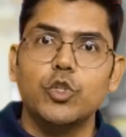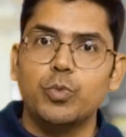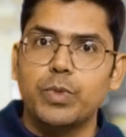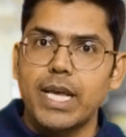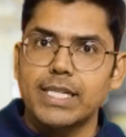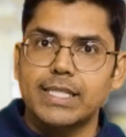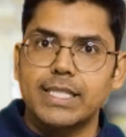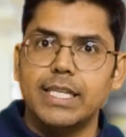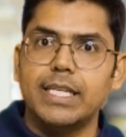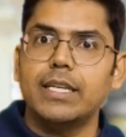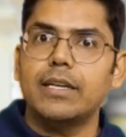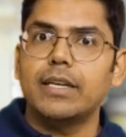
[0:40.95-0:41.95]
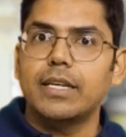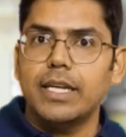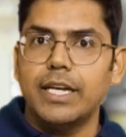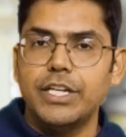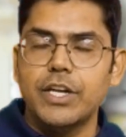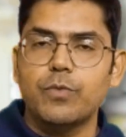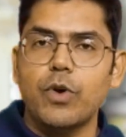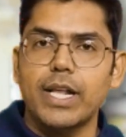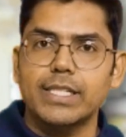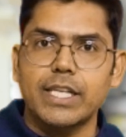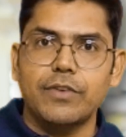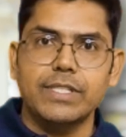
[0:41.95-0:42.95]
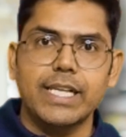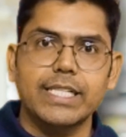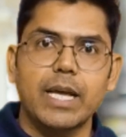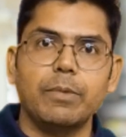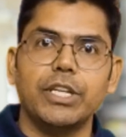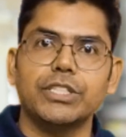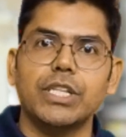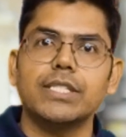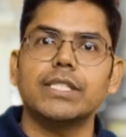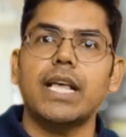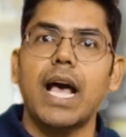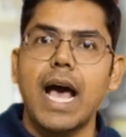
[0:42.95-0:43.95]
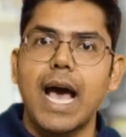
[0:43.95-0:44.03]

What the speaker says: UPSC-Indian Forest Service Examinations,